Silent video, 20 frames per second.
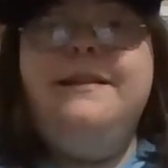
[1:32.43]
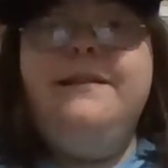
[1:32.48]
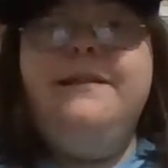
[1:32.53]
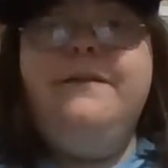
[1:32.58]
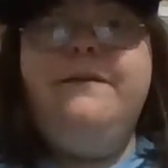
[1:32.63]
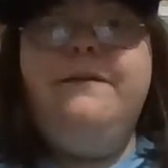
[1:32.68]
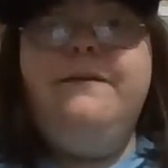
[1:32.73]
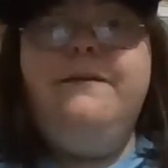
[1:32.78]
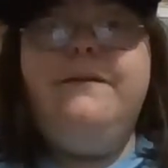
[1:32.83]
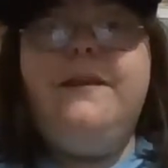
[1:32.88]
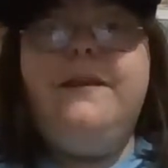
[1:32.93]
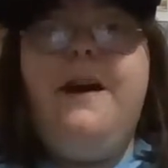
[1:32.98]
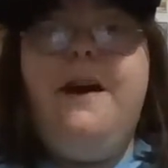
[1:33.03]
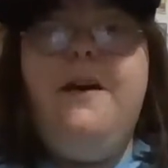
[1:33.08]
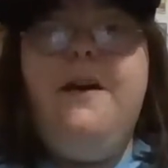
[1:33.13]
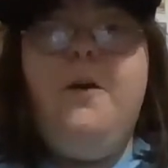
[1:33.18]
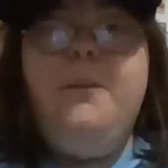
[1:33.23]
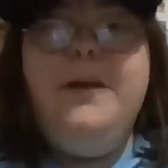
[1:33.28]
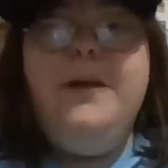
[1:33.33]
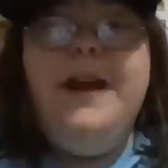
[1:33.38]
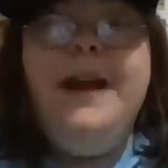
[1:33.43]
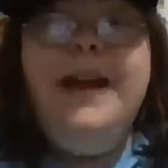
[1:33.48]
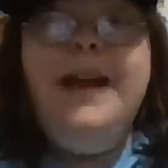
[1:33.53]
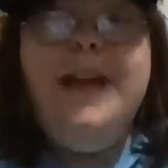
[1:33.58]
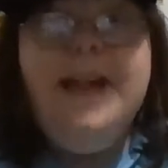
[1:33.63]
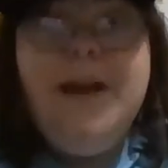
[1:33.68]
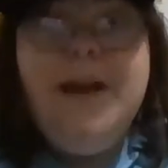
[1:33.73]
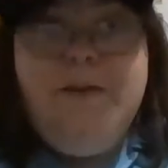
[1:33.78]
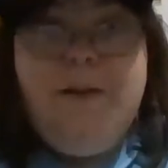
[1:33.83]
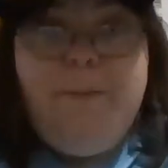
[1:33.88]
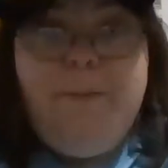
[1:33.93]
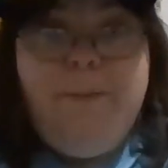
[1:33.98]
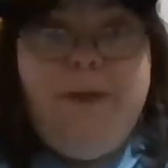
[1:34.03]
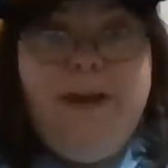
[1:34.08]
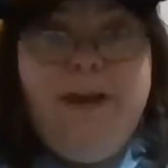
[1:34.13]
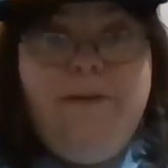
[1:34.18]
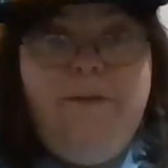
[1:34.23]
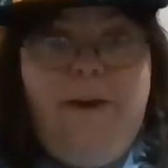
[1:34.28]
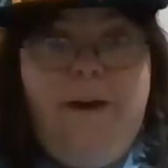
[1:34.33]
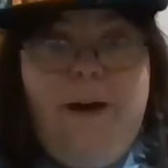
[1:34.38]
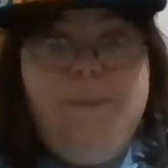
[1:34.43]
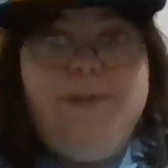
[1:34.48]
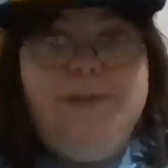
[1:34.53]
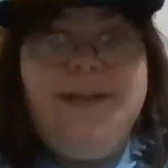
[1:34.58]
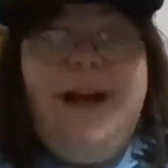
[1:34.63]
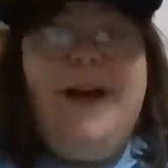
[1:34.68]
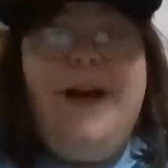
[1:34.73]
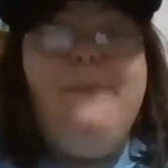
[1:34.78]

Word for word: card opening, give it a big thumbs up.